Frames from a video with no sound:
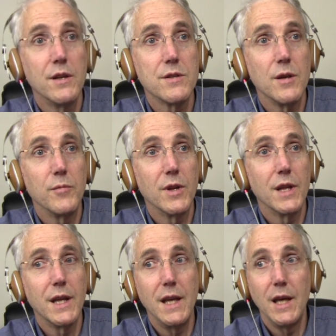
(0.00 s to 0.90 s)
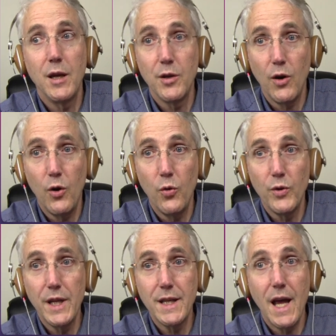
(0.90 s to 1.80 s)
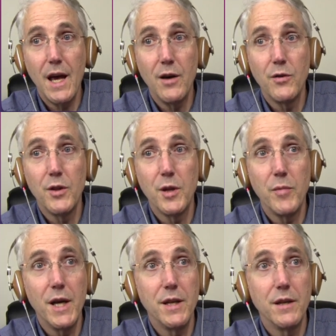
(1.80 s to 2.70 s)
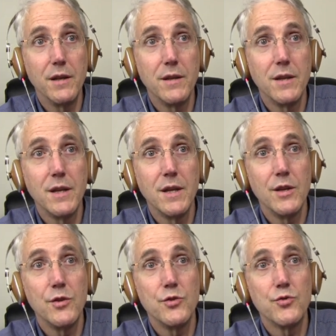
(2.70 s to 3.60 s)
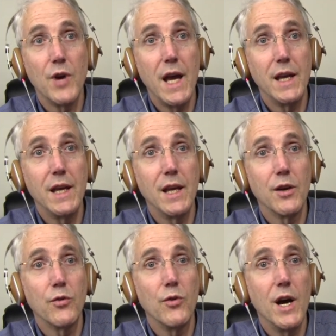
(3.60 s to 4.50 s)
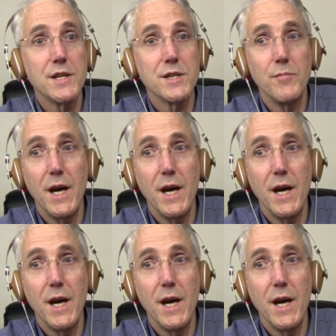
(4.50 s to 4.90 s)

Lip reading: So I'm clicking and holding down the button, dragging it across some